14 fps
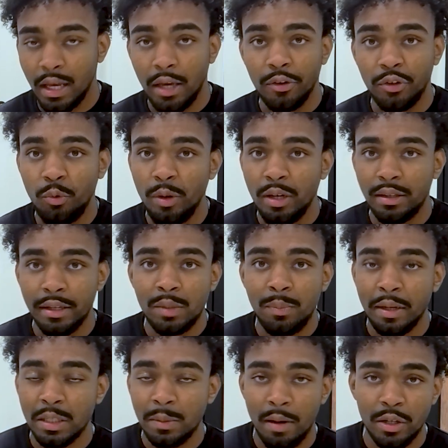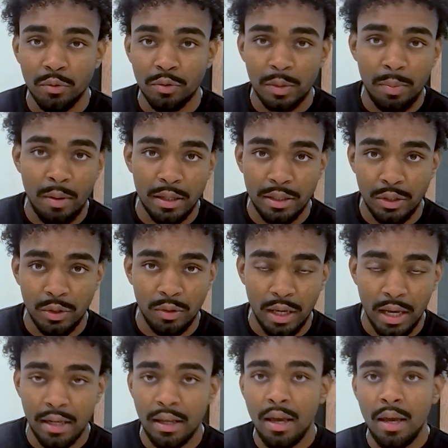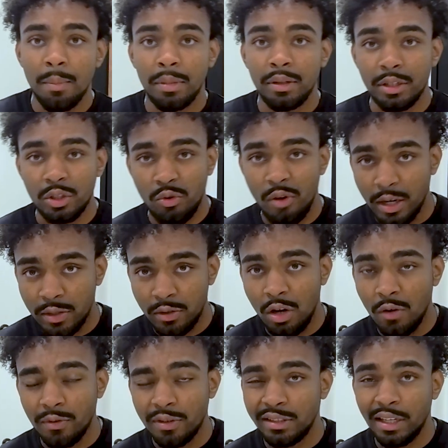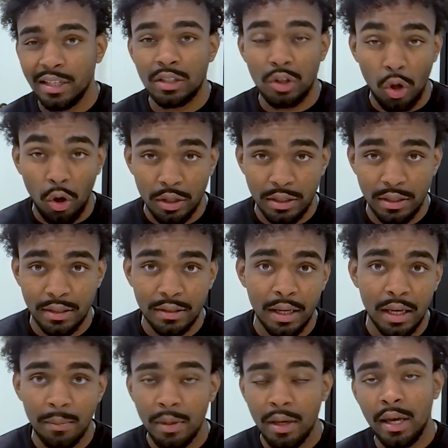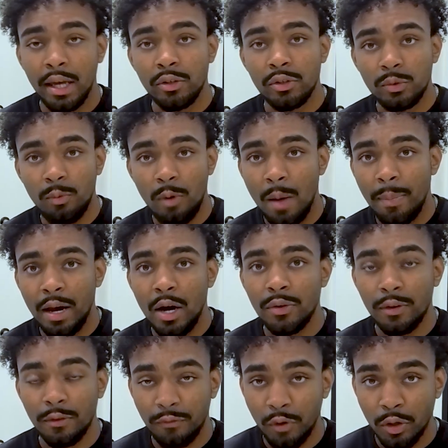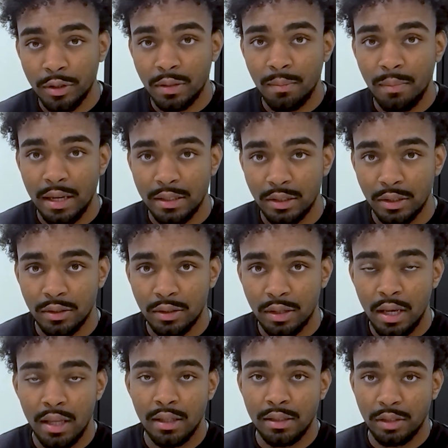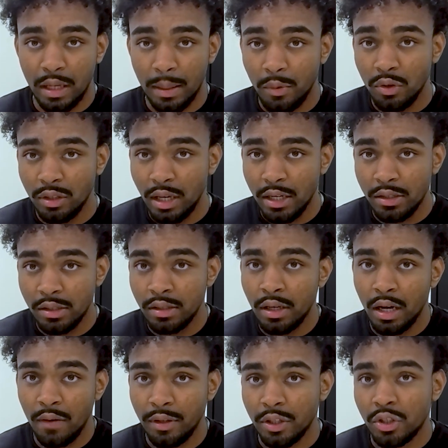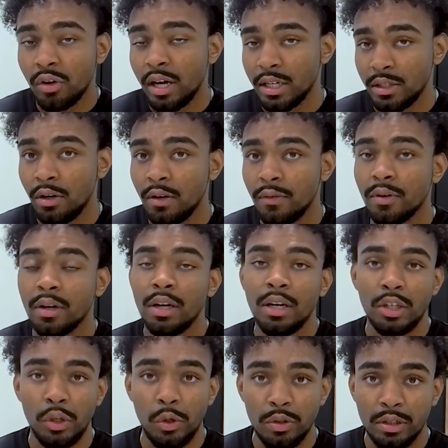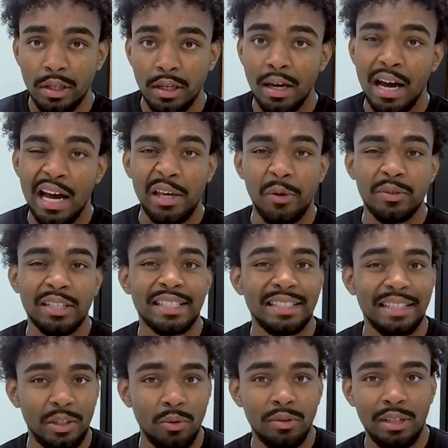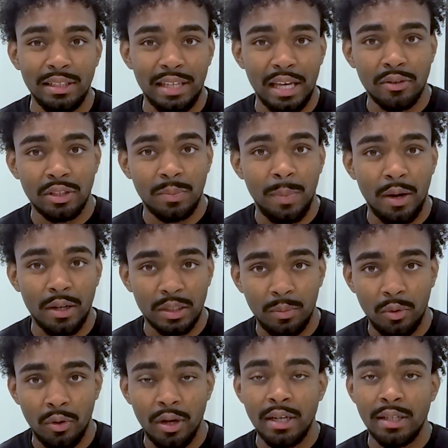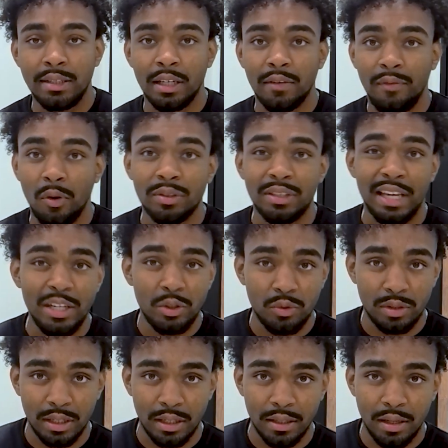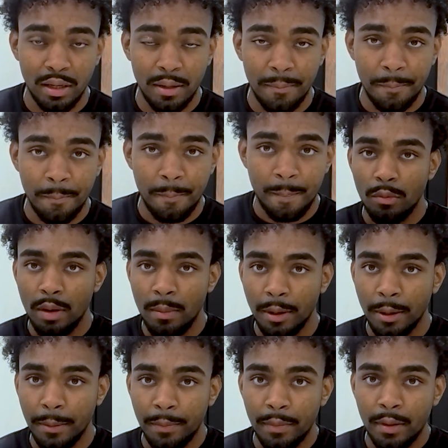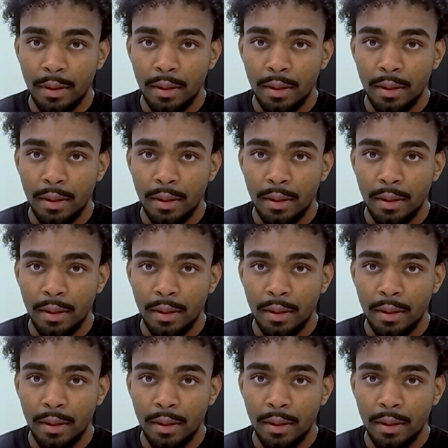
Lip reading: And you tweak this based upon the responses you get, but the attraction offer stays largely the same and you swap out the first message. This is the communication of the attraction offer. Usually I use as little details as possible to get folks interested. Remember,